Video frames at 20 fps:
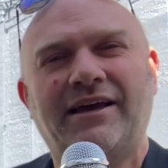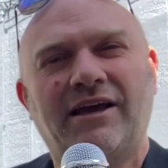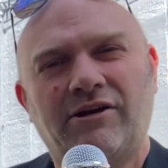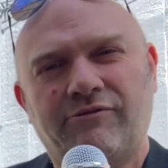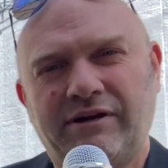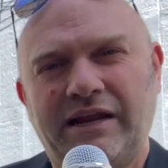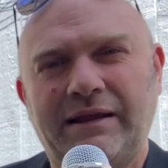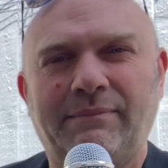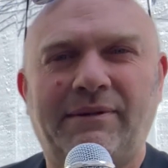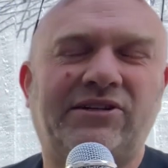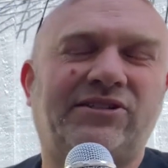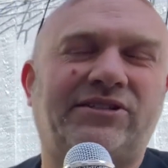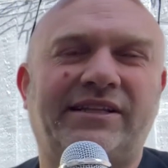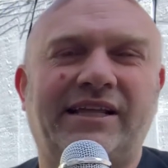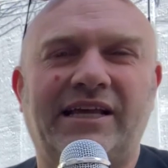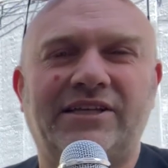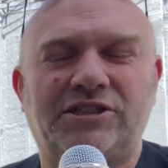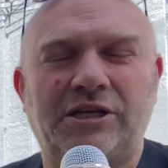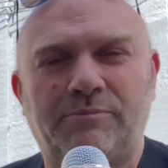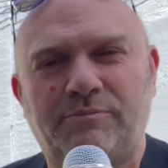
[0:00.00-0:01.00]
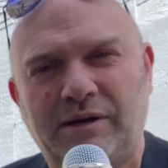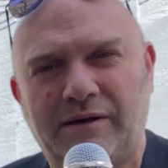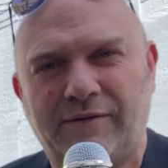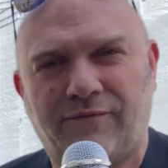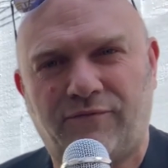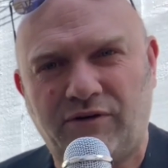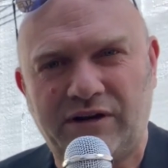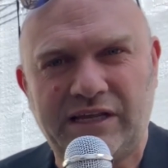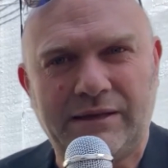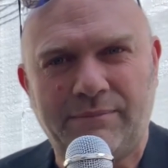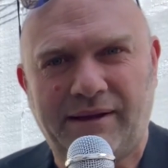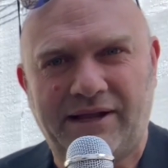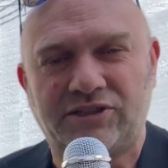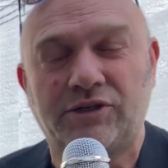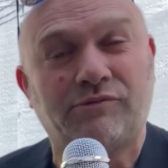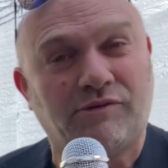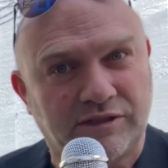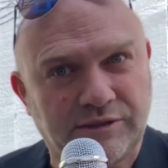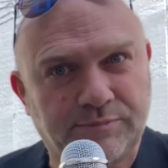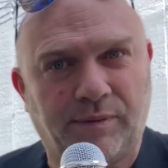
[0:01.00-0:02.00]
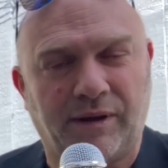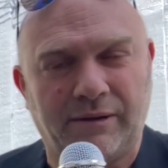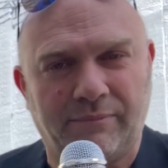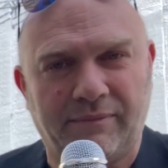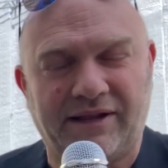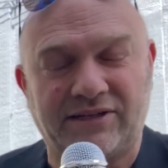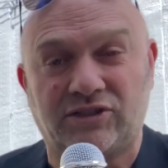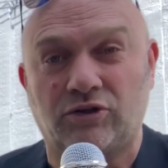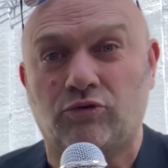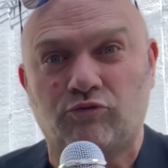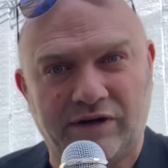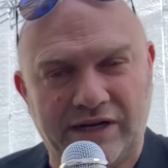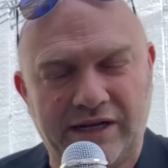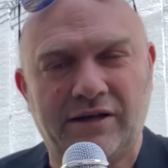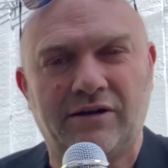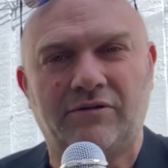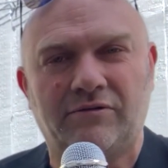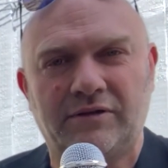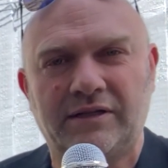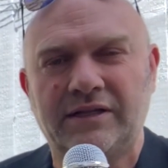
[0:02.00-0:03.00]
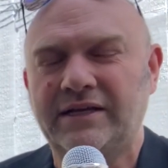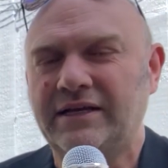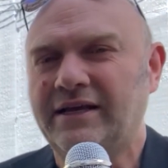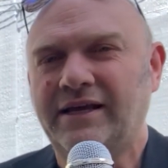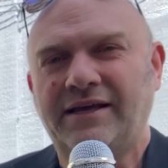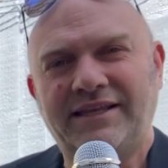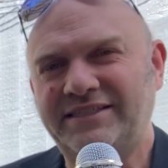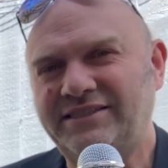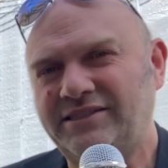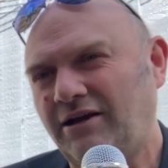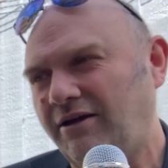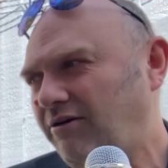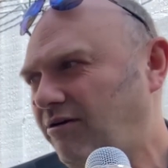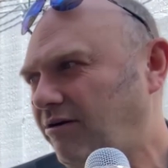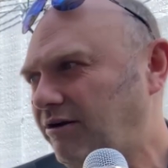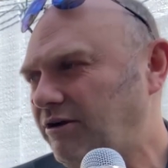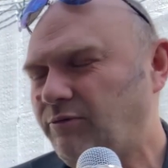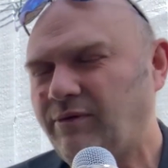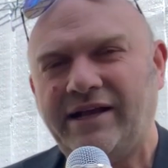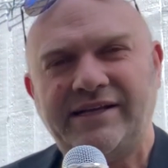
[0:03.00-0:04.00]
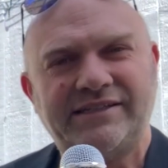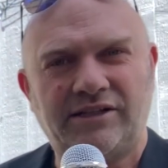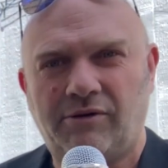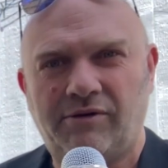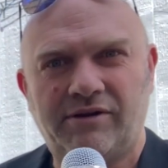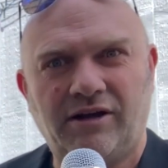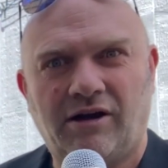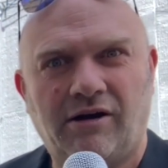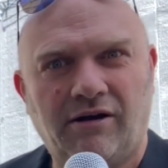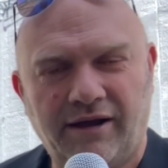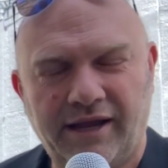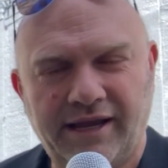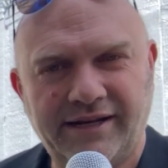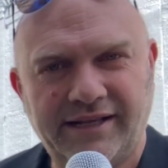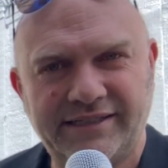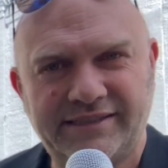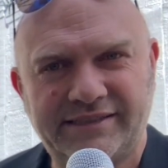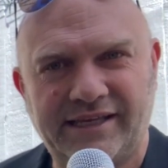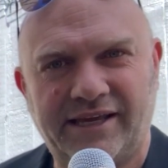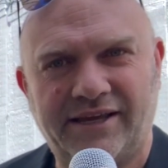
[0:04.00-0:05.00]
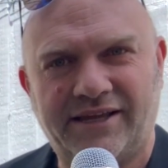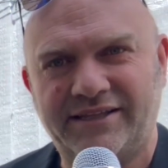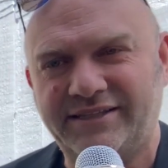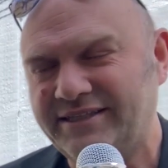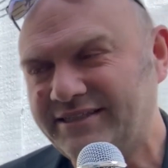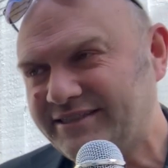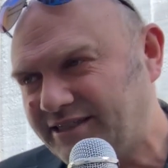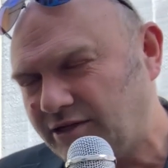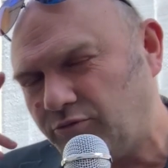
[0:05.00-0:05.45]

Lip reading: Great magic there. Superb, freaky magic, crossbow magic, real. There's no hideaways, nowhere to hide, is there? You can just see